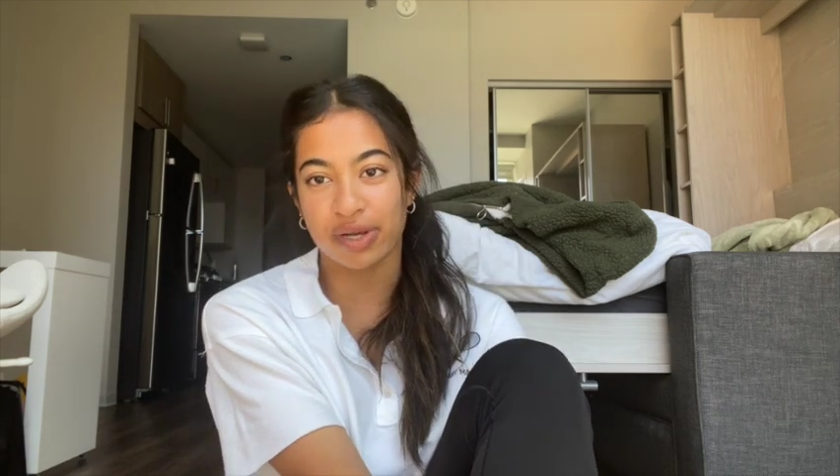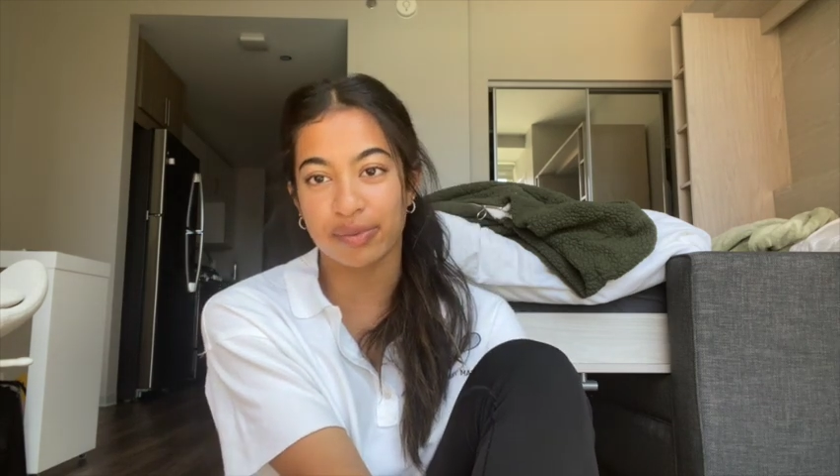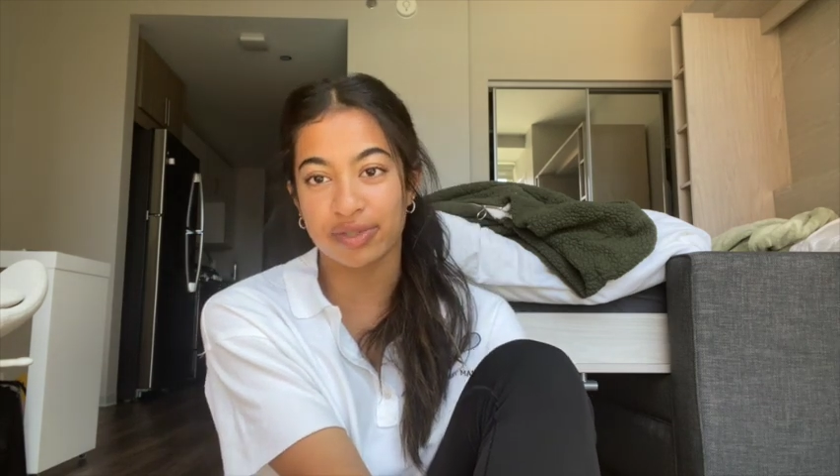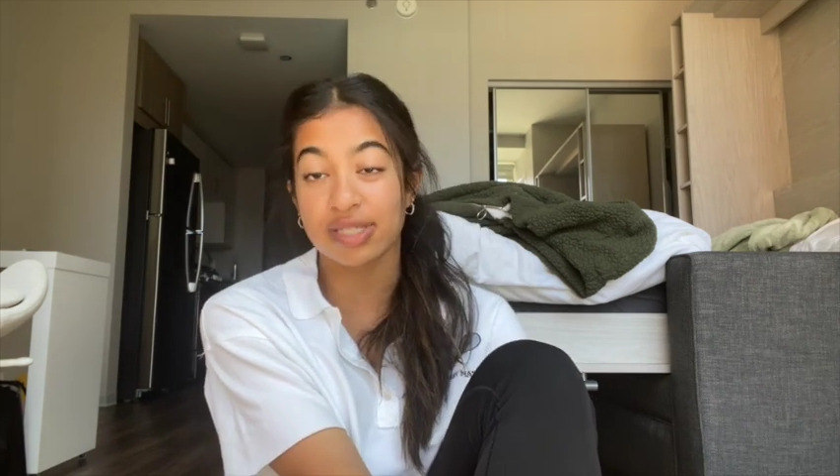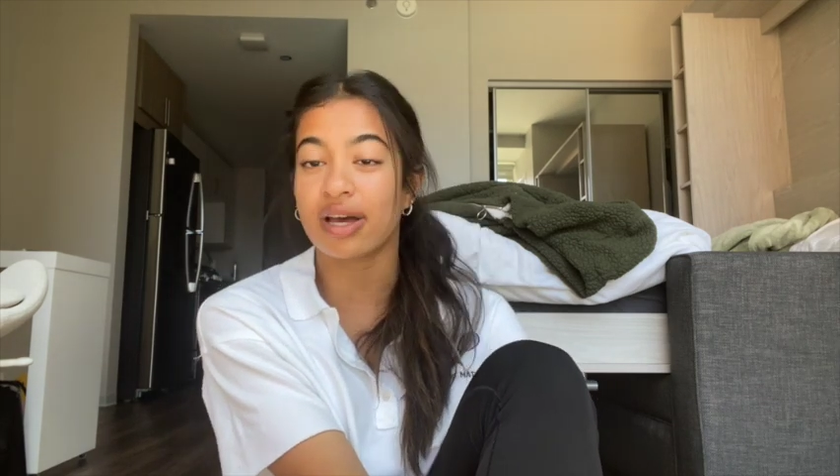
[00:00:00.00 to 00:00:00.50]

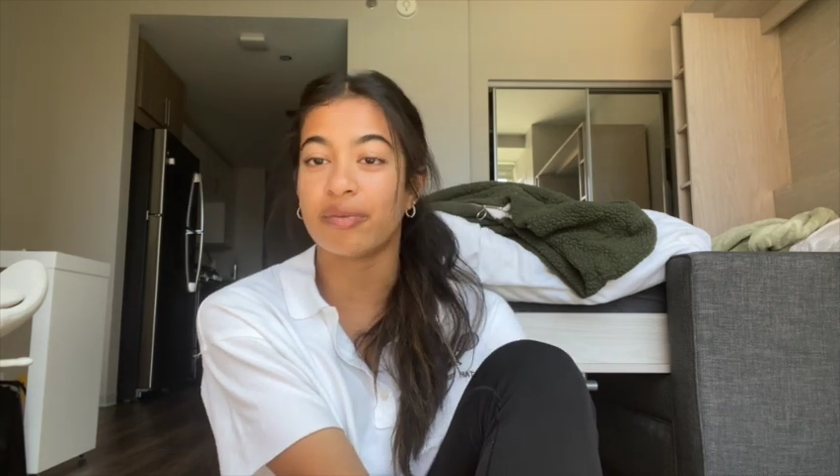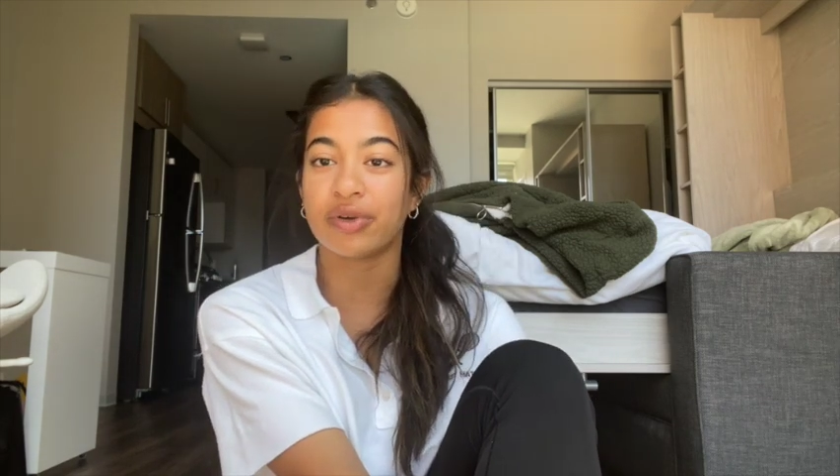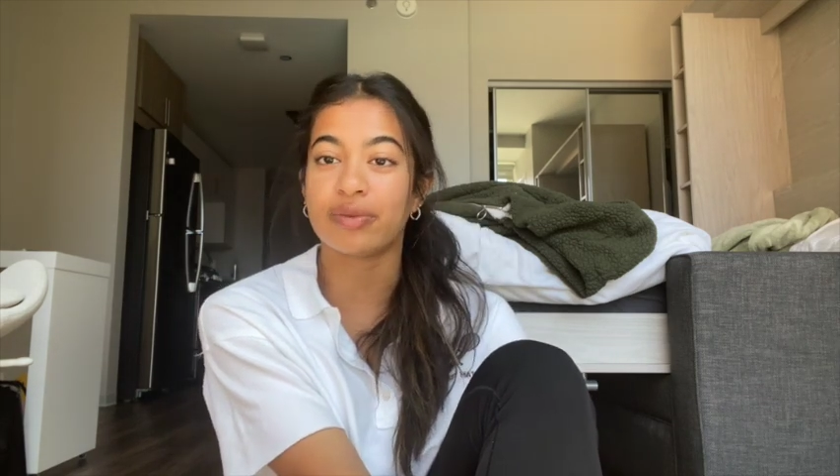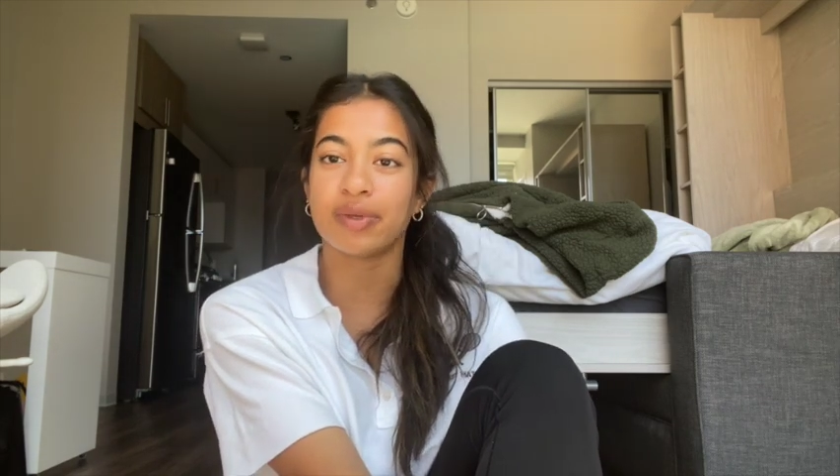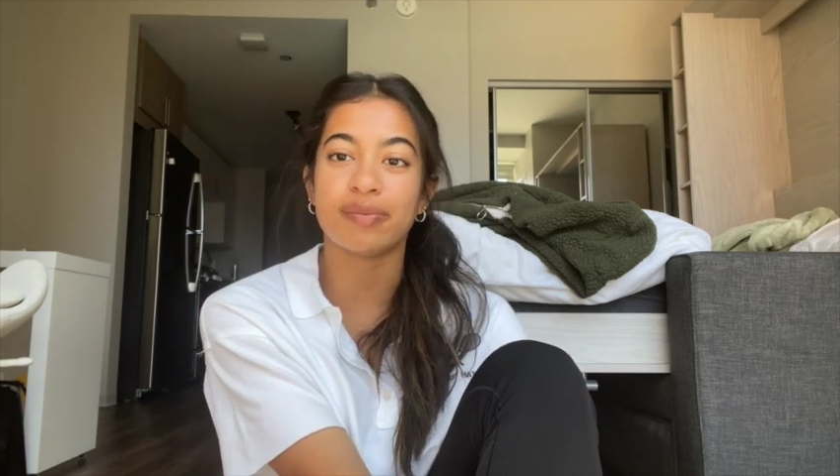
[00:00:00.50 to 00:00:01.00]
able to come
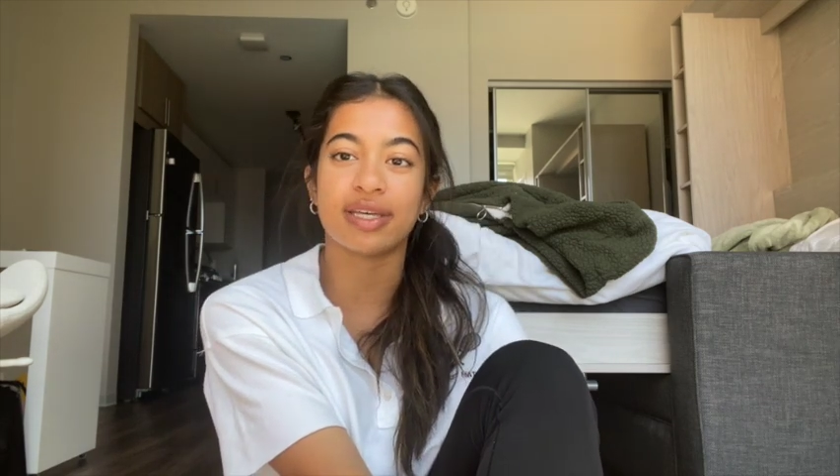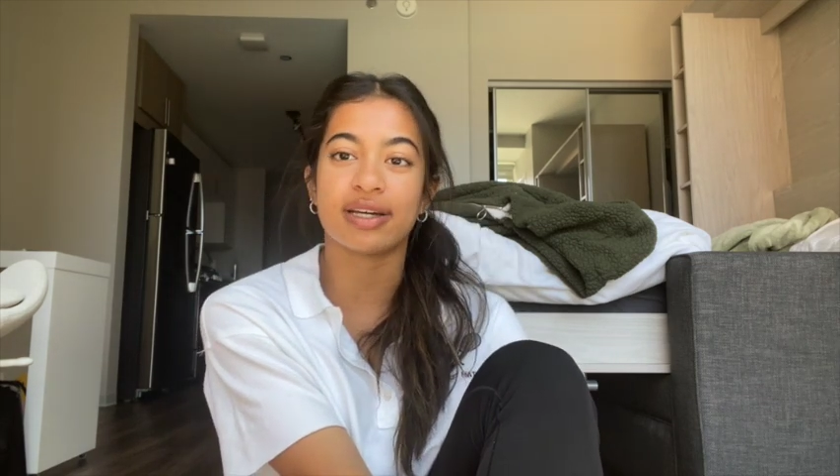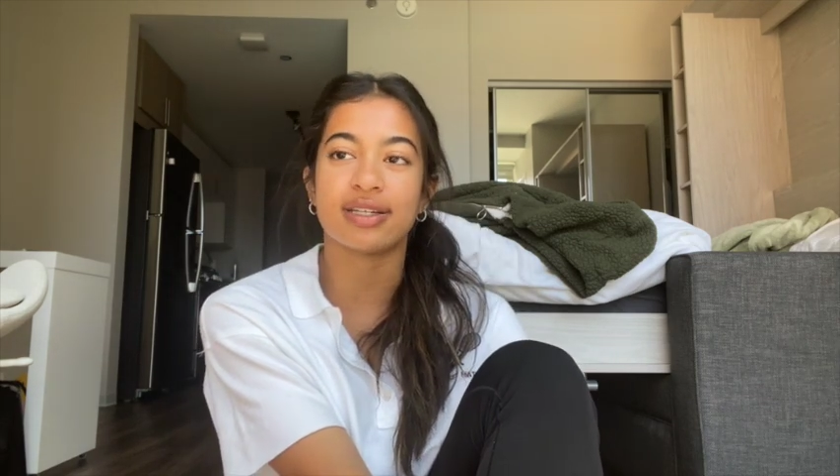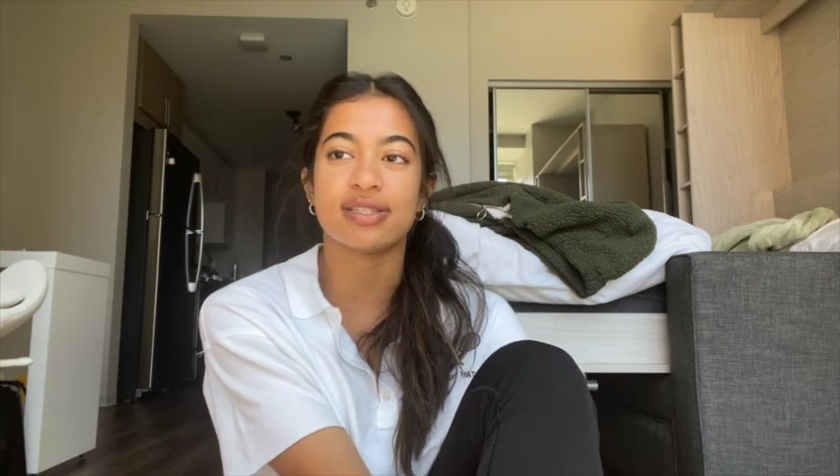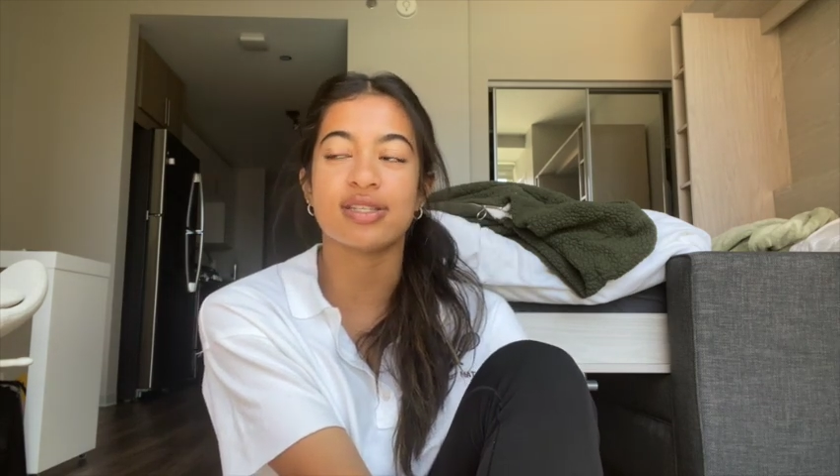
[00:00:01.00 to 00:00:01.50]
with me
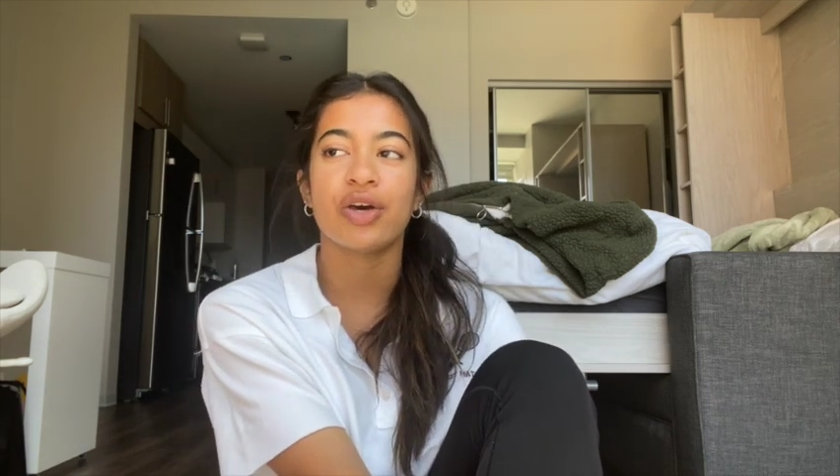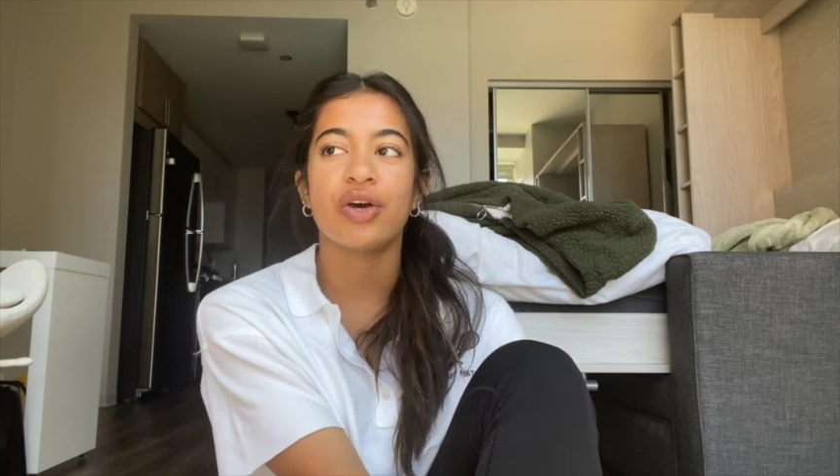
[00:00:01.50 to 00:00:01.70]
because